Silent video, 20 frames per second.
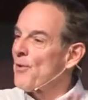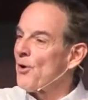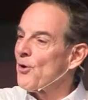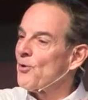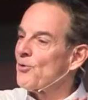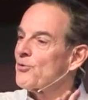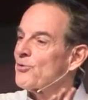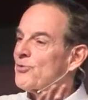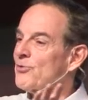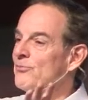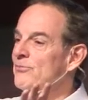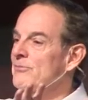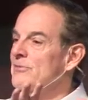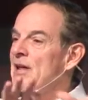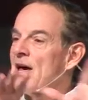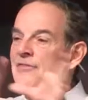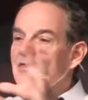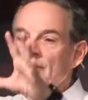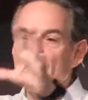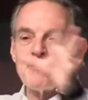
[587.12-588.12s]
birth,
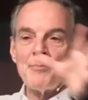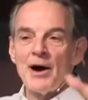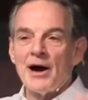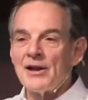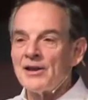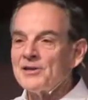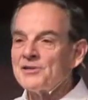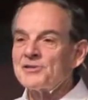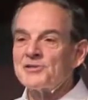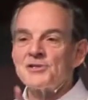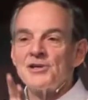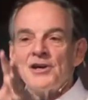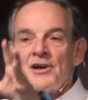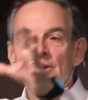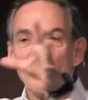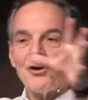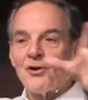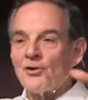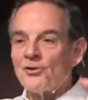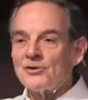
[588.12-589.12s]
nothing about his
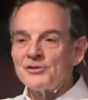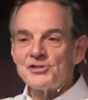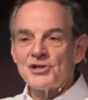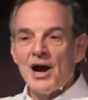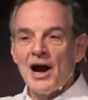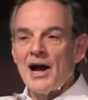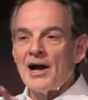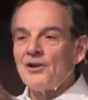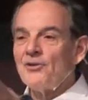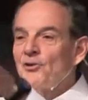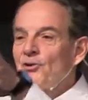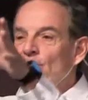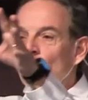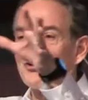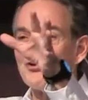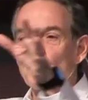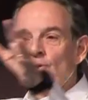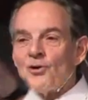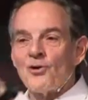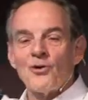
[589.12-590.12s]

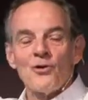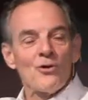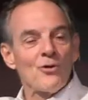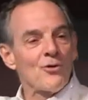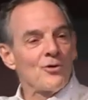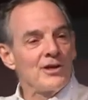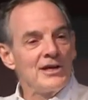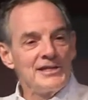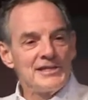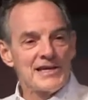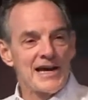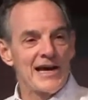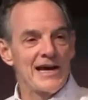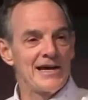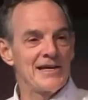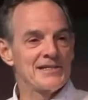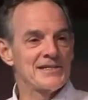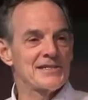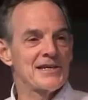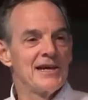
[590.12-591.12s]
childhood or early
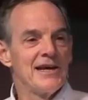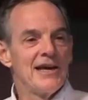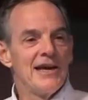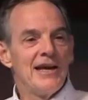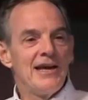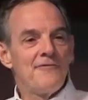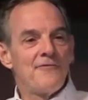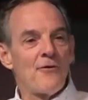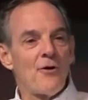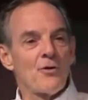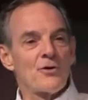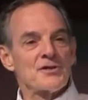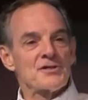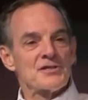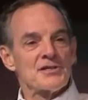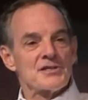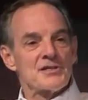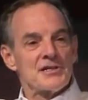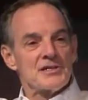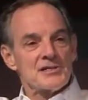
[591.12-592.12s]
days. He
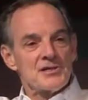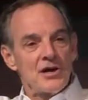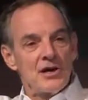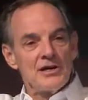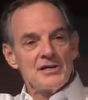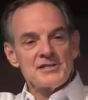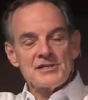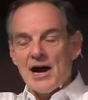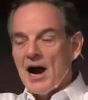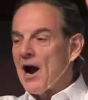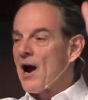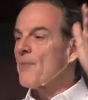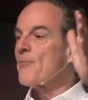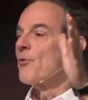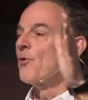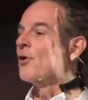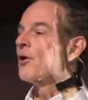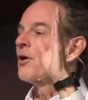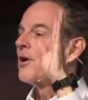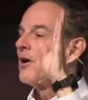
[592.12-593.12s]
focuses his entire
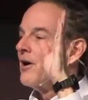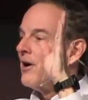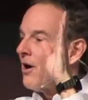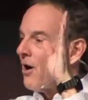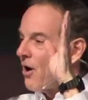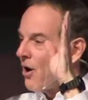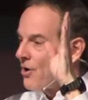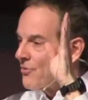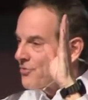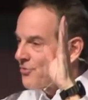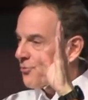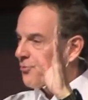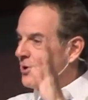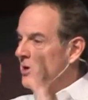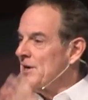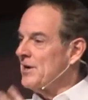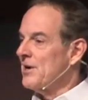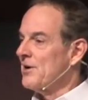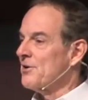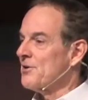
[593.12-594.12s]
book on
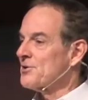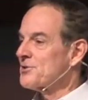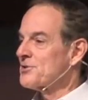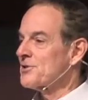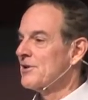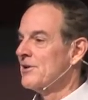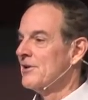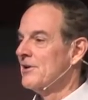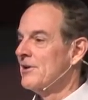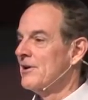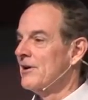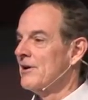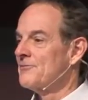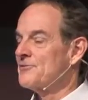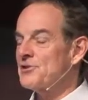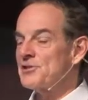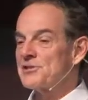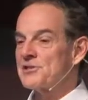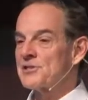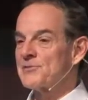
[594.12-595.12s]
three years of
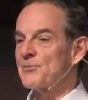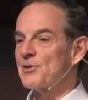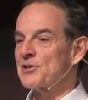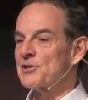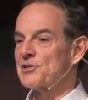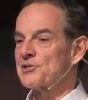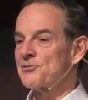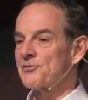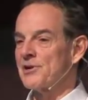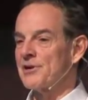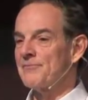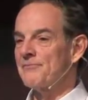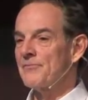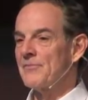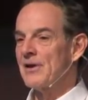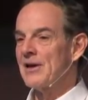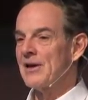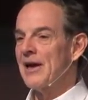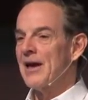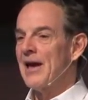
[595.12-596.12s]
Jesus' ministry.
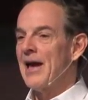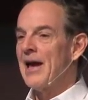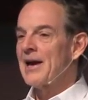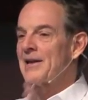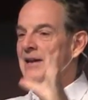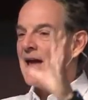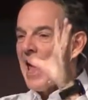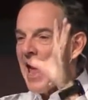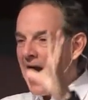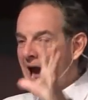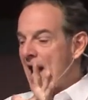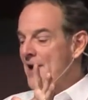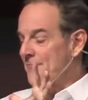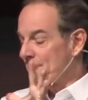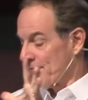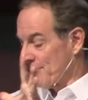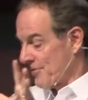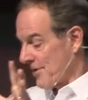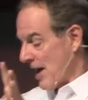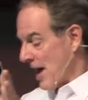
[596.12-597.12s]
And
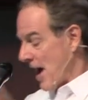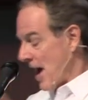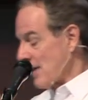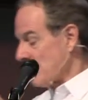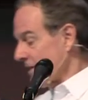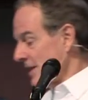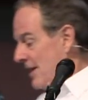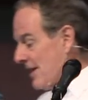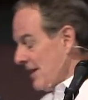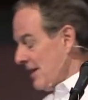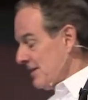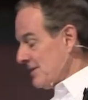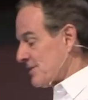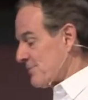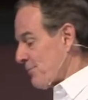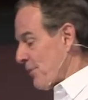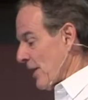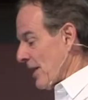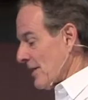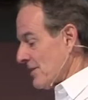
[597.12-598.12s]
half of that he
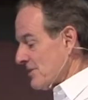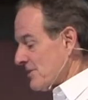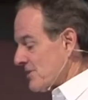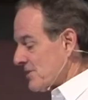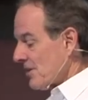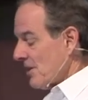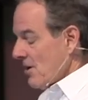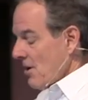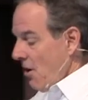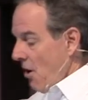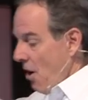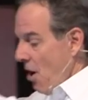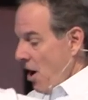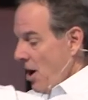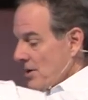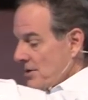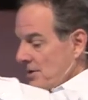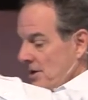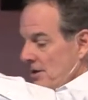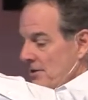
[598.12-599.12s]
spends
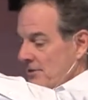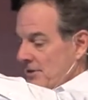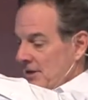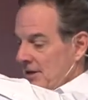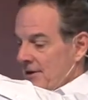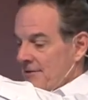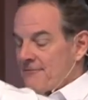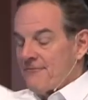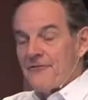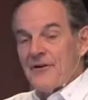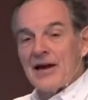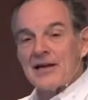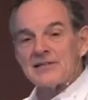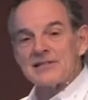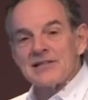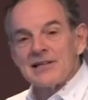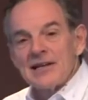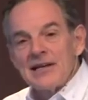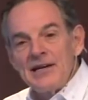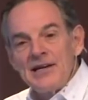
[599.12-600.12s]
on the
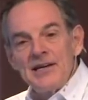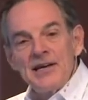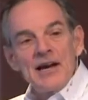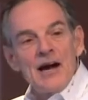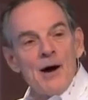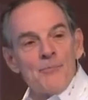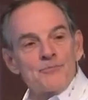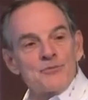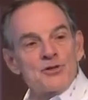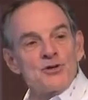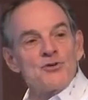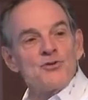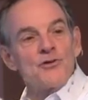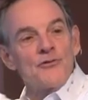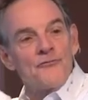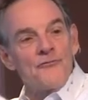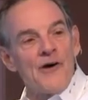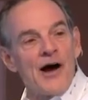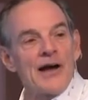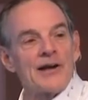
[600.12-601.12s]
events leading up to
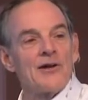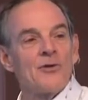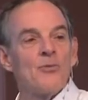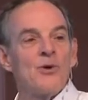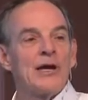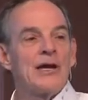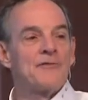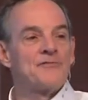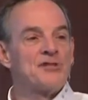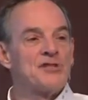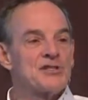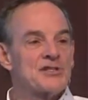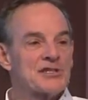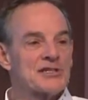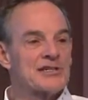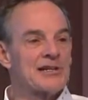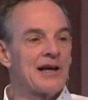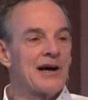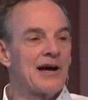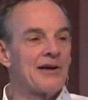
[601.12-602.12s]
the final week of
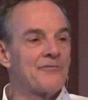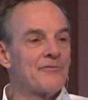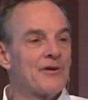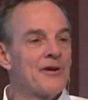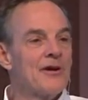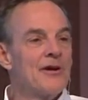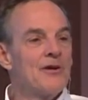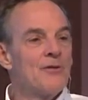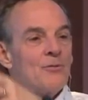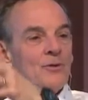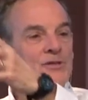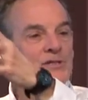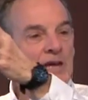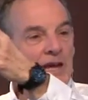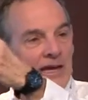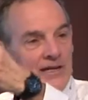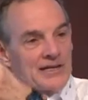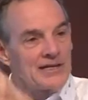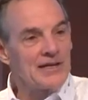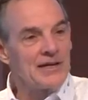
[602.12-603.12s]
Jesus' life, which
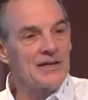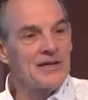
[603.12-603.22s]
ended